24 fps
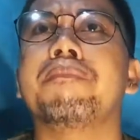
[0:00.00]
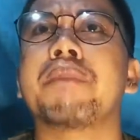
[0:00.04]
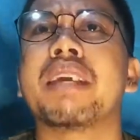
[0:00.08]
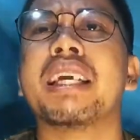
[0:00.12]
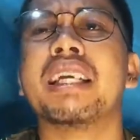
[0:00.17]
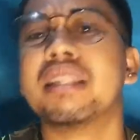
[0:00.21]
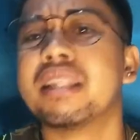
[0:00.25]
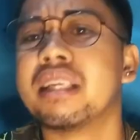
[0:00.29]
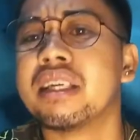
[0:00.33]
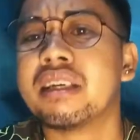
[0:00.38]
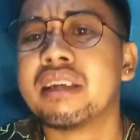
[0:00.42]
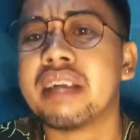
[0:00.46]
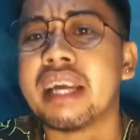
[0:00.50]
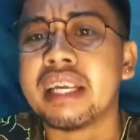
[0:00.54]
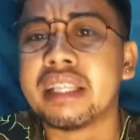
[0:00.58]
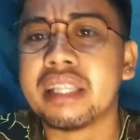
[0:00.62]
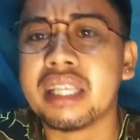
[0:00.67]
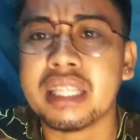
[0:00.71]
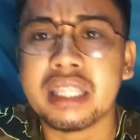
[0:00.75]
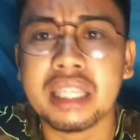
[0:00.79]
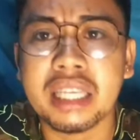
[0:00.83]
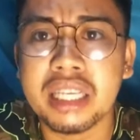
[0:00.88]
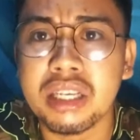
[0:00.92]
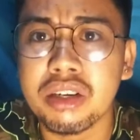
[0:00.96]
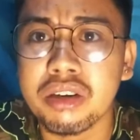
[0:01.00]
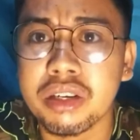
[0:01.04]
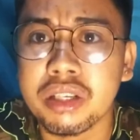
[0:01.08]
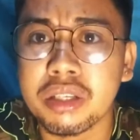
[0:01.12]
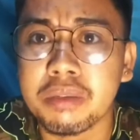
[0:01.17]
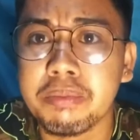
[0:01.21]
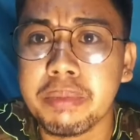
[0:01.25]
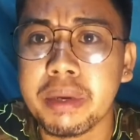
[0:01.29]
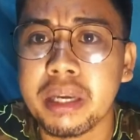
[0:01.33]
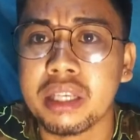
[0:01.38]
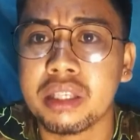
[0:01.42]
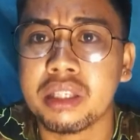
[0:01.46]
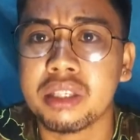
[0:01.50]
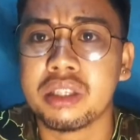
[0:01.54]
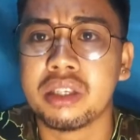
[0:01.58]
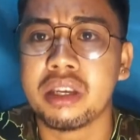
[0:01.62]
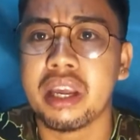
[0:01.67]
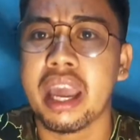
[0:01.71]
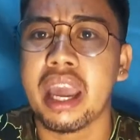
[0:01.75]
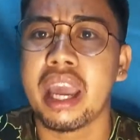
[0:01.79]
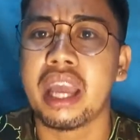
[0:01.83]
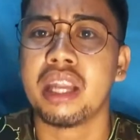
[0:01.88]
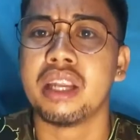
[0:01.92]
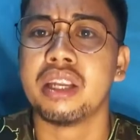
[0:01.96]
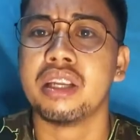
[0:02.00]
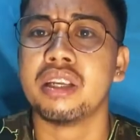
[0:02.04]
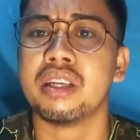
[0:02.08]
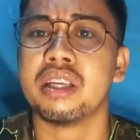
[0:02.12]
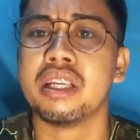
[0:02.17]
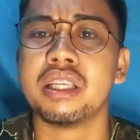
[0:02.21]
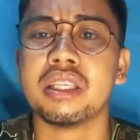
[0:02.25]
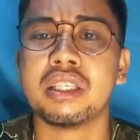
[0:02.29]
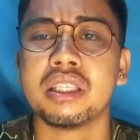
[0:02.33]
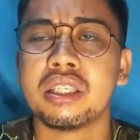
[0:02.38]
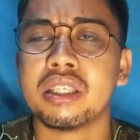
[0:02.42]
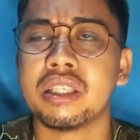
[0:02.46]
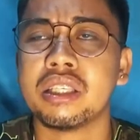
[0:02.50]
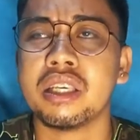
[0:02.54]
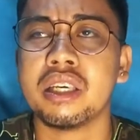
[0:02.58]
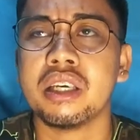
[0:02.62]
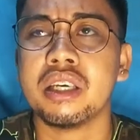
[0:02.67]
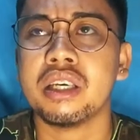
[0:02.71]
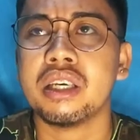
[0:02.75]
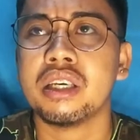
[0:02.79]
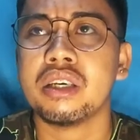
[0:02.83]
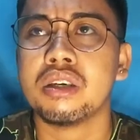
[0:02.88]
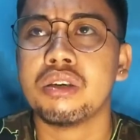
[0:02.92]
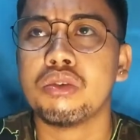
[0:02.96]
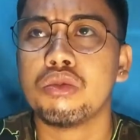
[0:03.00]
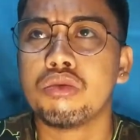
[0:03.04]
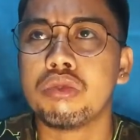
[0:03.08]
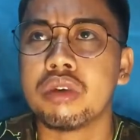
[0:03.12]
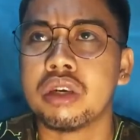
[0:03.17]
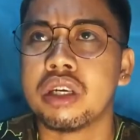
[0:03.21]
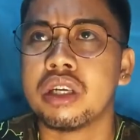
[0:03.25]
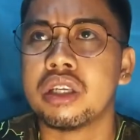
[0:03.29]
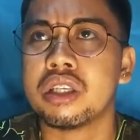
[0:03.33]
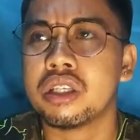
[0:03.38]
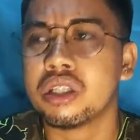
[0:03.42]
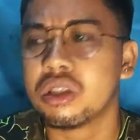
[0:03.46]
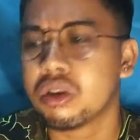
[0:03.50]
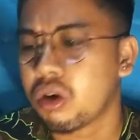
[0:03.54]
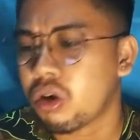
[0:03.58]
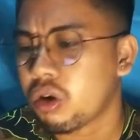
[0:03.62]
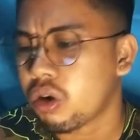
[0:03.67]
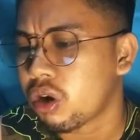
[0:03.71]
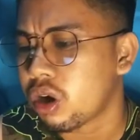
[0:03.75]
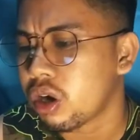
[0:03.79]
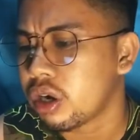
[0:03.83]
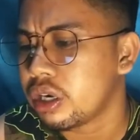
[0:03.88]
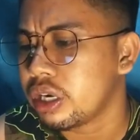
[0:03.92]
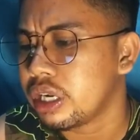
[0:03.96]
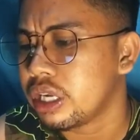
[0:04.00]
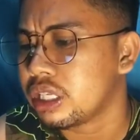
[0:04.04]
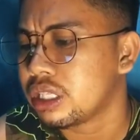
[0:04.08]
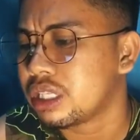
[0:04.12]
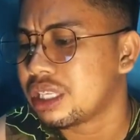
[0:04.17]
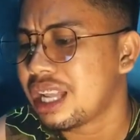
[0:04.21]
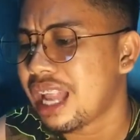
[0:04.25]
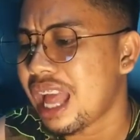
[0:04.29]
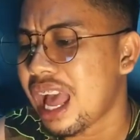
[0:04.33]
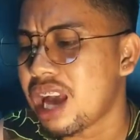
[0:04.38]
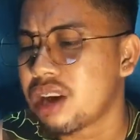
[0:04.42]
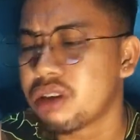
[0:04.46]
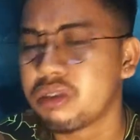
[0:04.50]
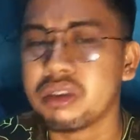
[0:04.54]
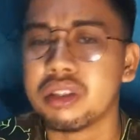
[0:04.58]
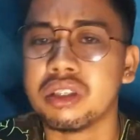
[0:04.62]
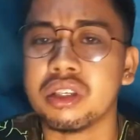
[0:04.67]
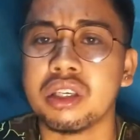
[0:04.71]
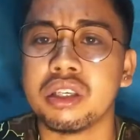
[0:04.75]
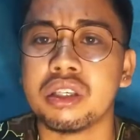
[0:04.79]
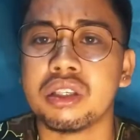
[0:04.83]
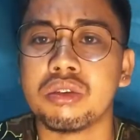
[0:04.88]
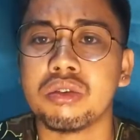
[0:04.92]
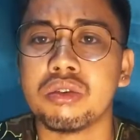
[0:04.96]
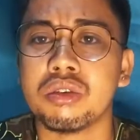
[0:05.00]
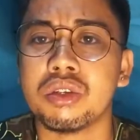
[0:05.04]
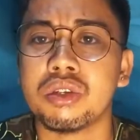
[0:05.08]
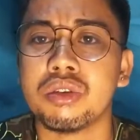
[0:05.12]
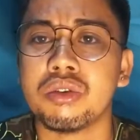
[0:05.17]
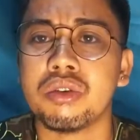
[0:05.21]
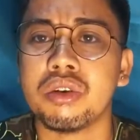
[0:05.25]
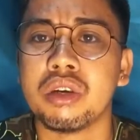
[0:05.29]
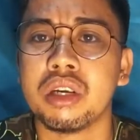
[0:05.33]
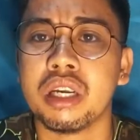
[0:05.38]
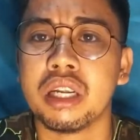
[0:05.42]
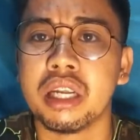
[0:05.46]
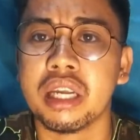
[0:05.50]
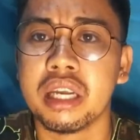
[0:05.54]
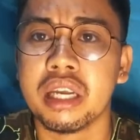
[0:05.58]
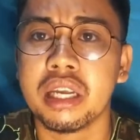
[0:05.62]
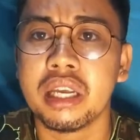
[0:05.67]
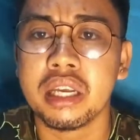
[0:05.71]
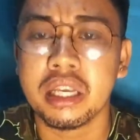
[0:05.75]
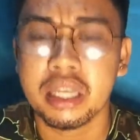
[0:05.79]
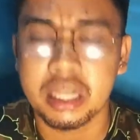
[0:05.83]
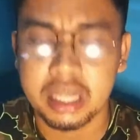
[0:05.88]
integrate it in your speech, and these words or these languages could surely